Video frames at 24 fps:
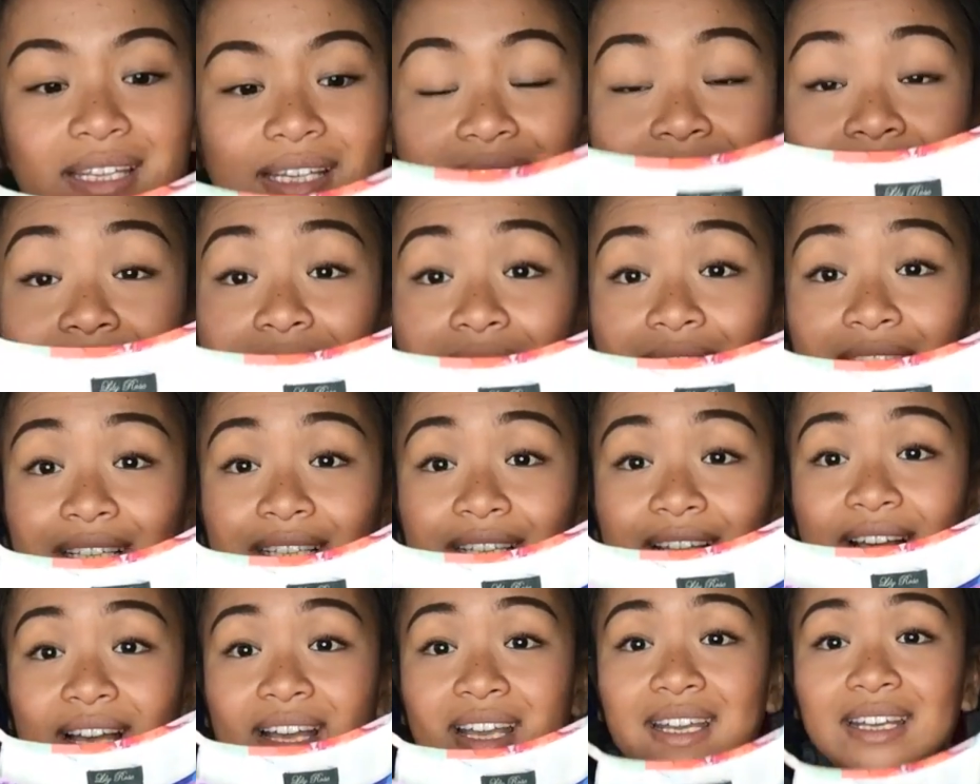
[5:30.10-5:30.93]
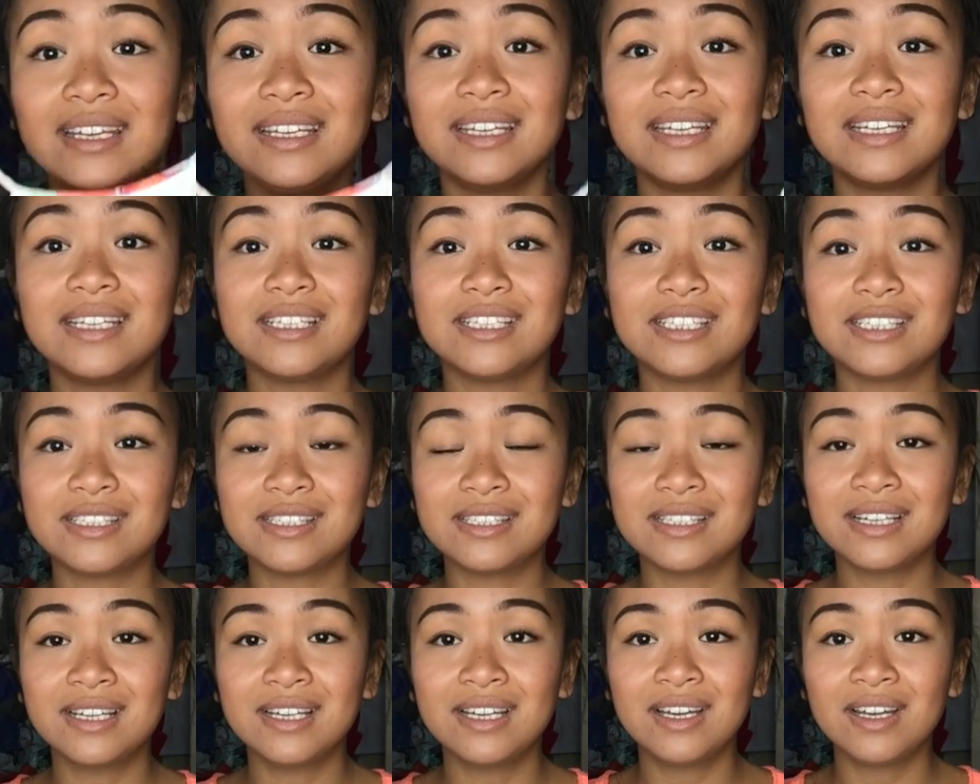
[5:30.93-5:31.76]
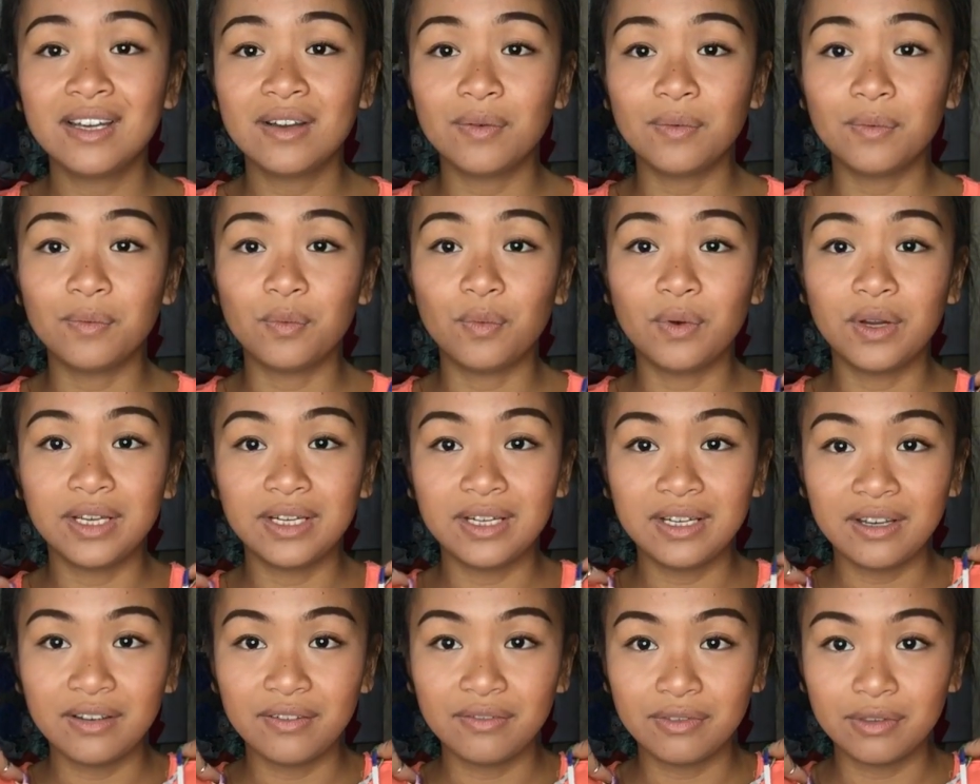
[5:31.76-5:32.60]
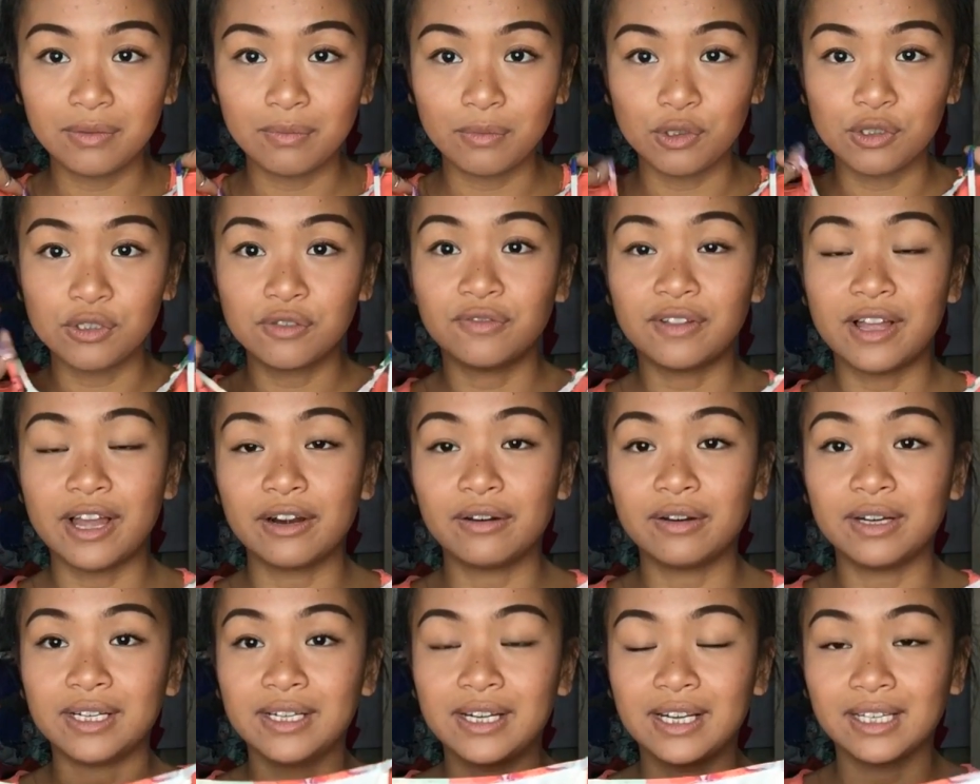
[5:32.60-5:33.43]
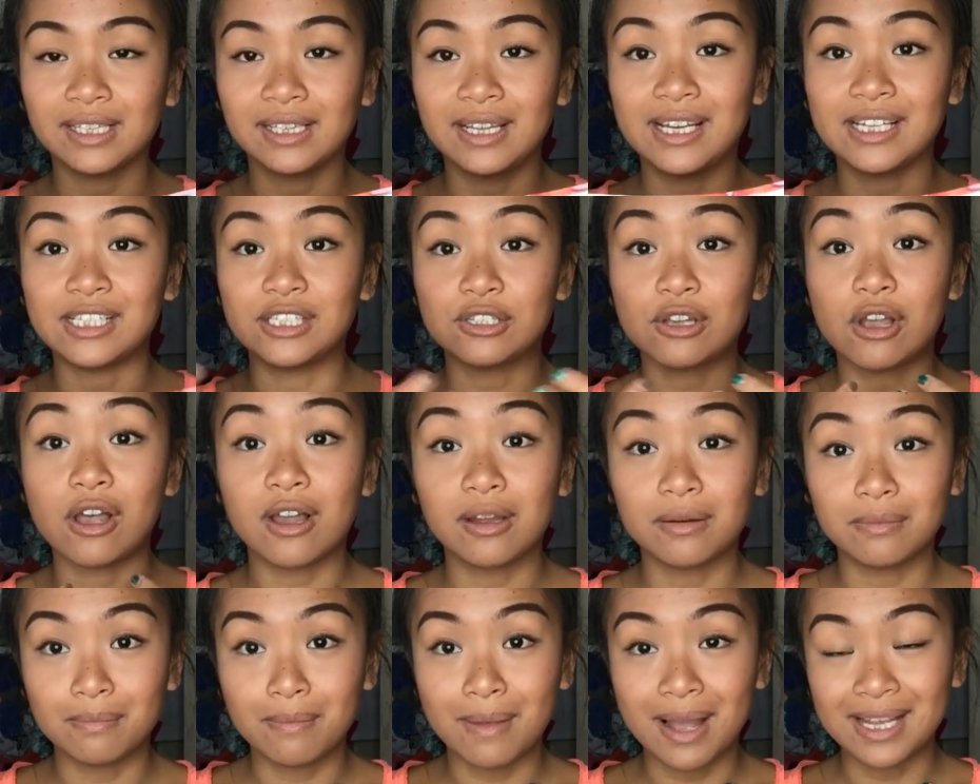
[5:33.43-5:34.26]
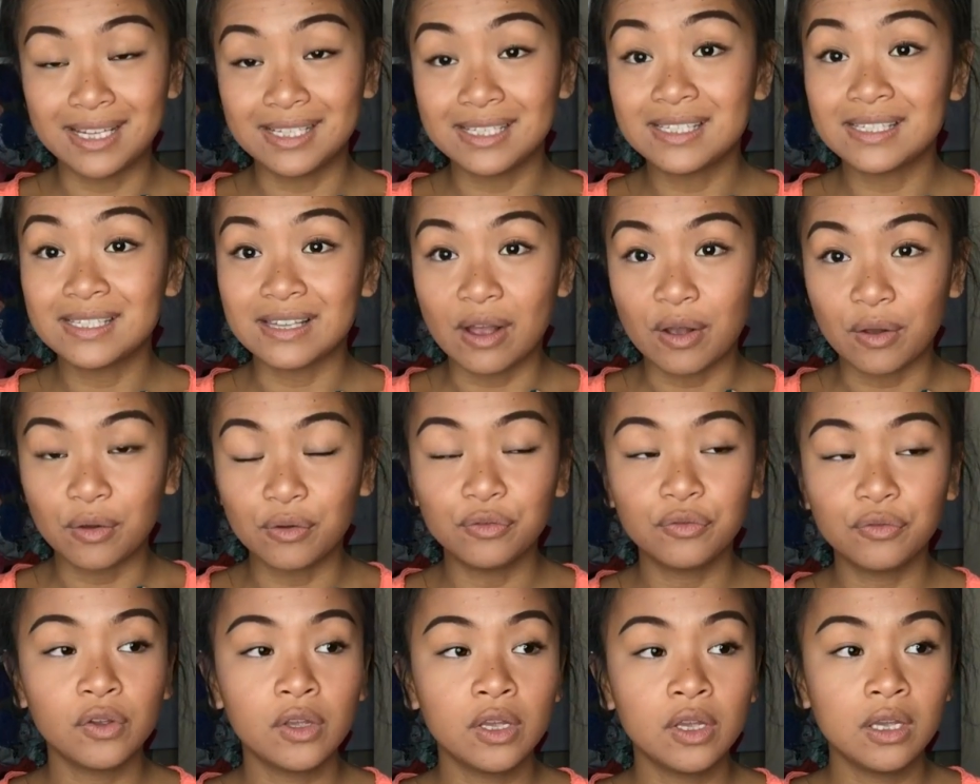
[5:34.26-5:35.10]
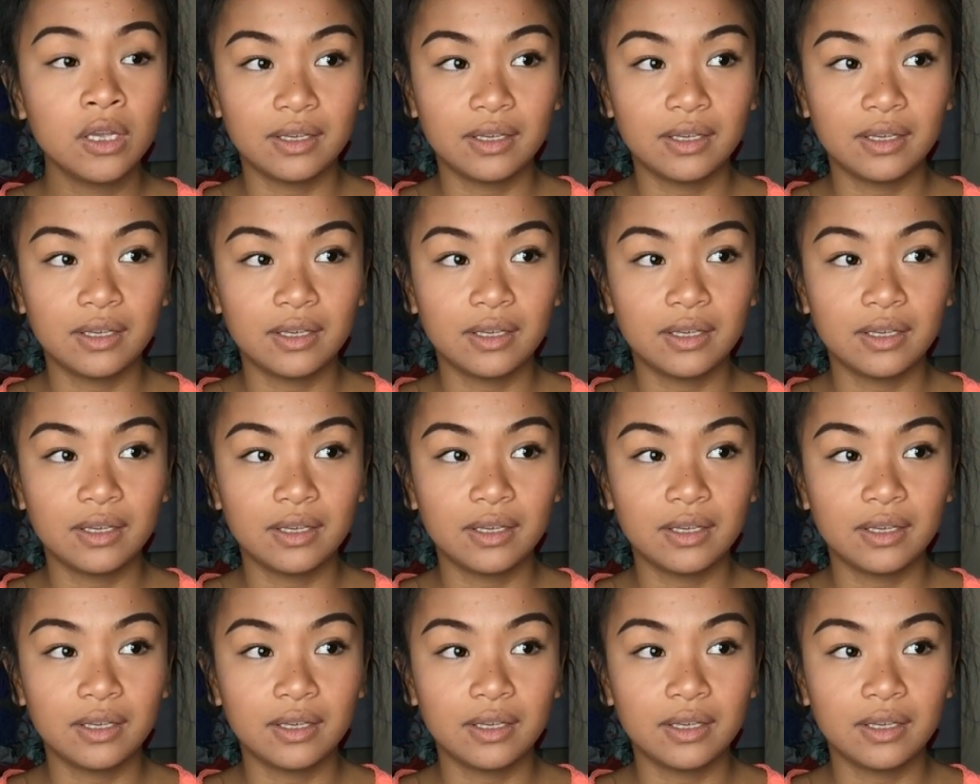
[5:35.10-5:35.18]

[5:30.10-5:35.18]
This neckline is one of the most flattering necklines on myself.